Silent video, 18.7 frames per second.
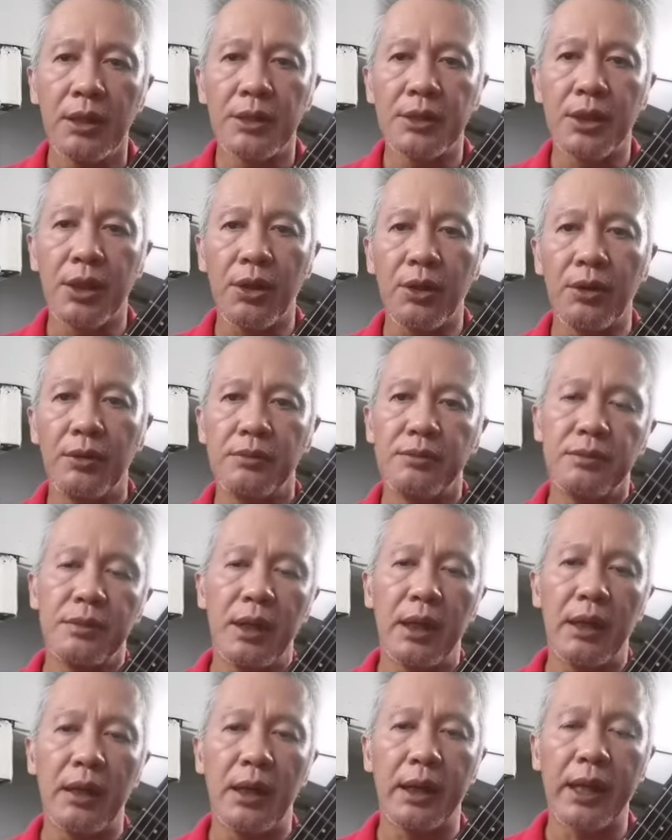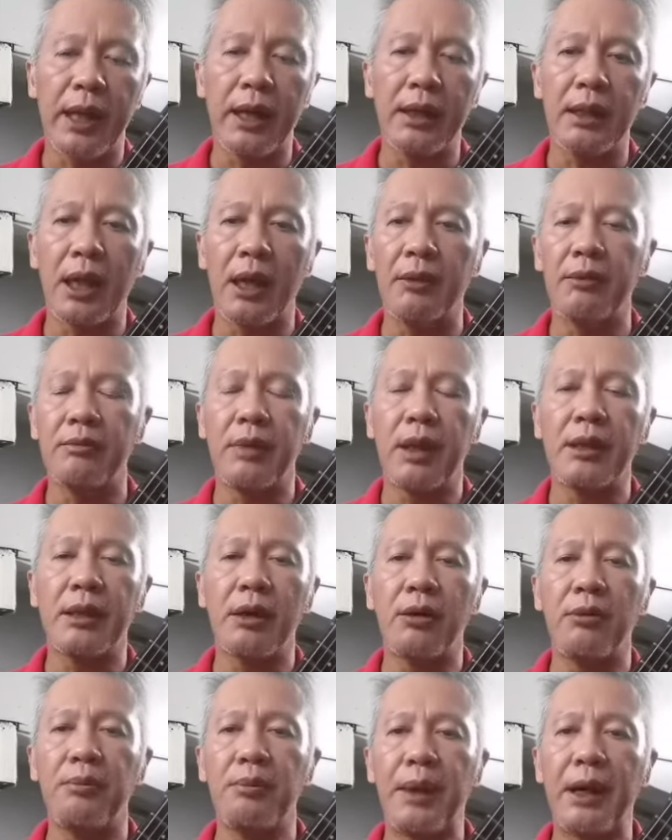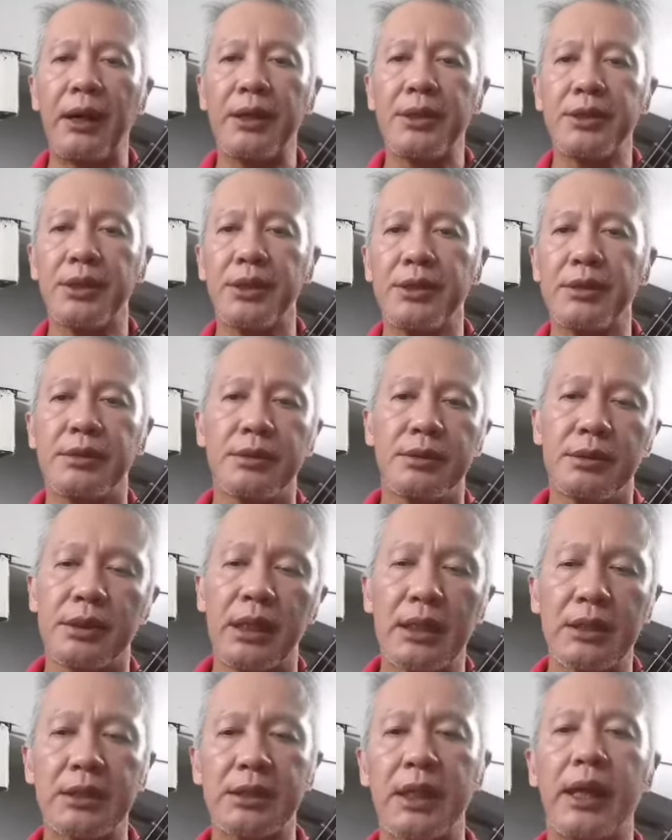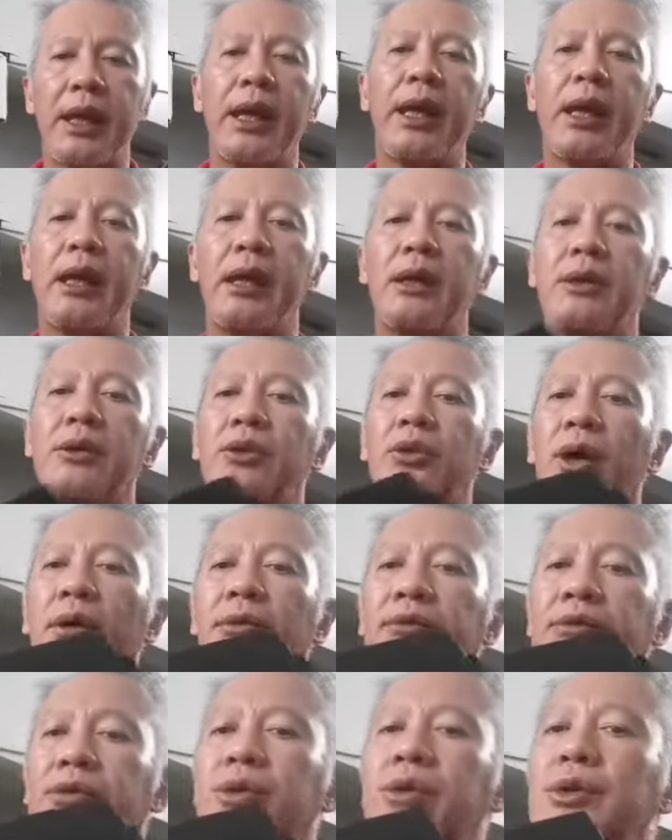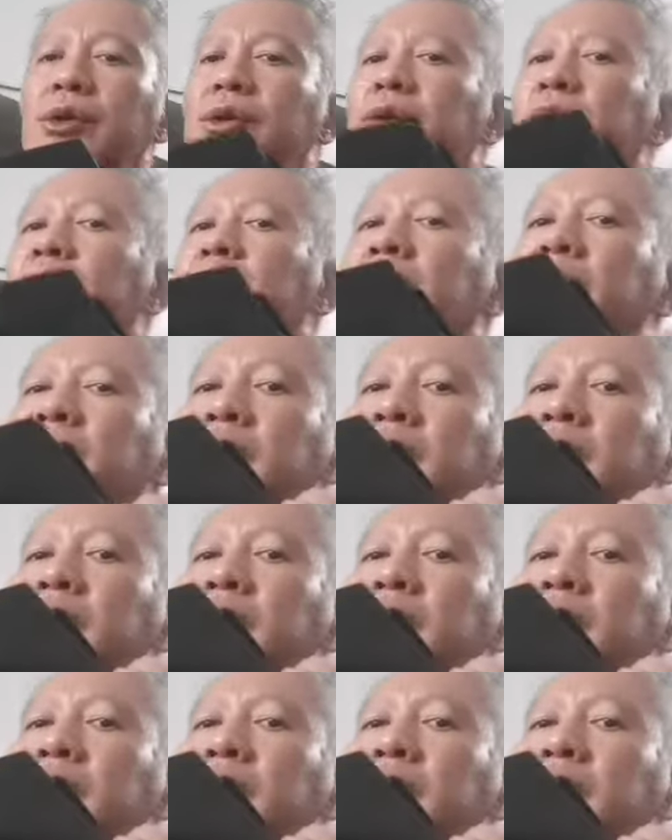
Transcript: So again, I made a comparison. Let's say you have two